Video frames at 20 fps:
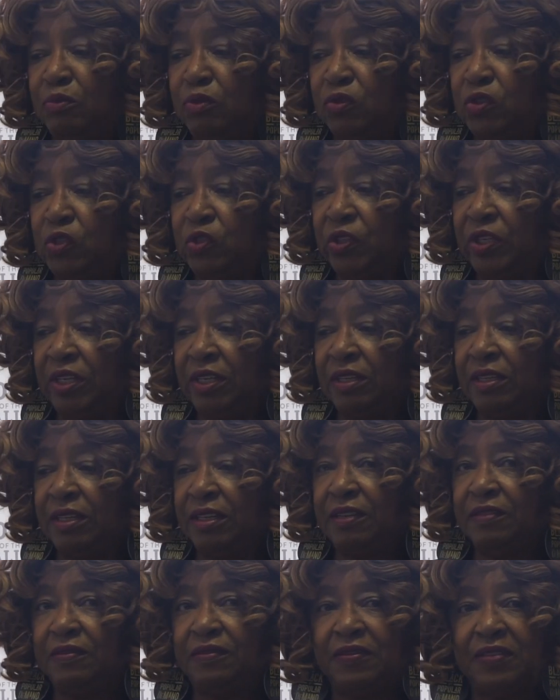portrayal
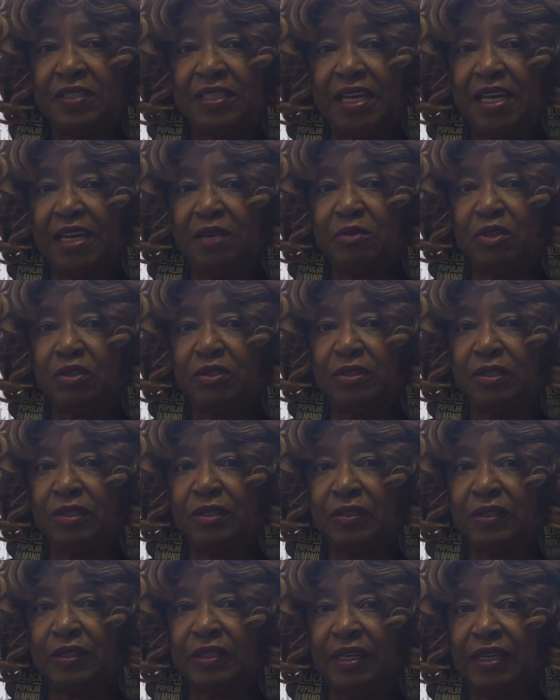of Sam
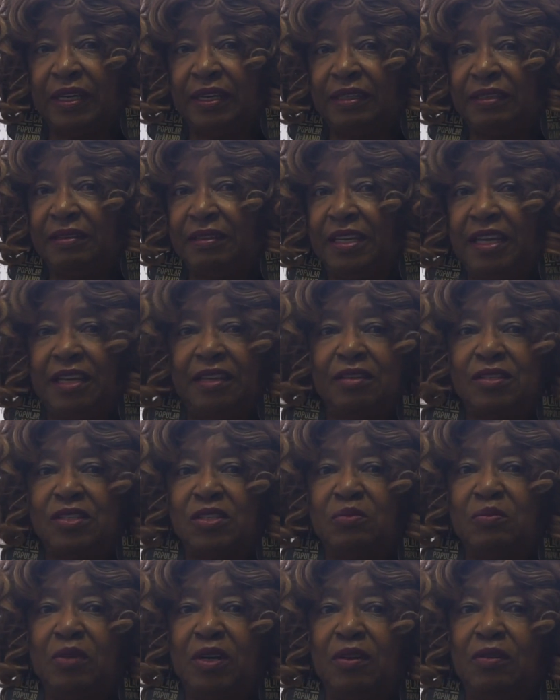Cooke and Nina
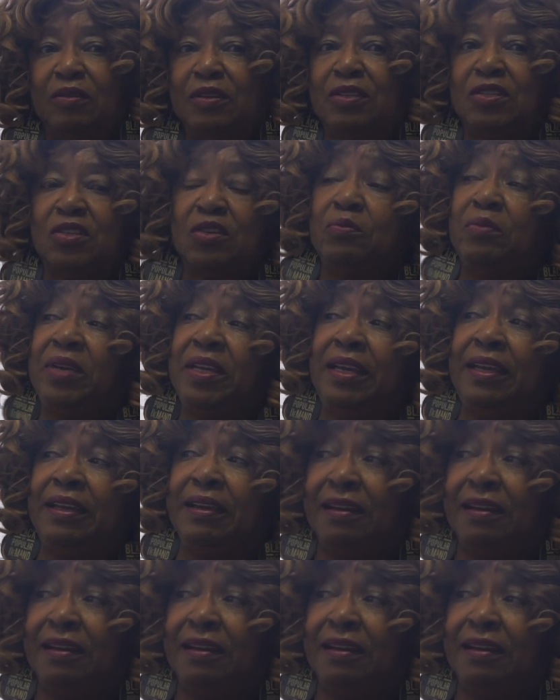Simone and so many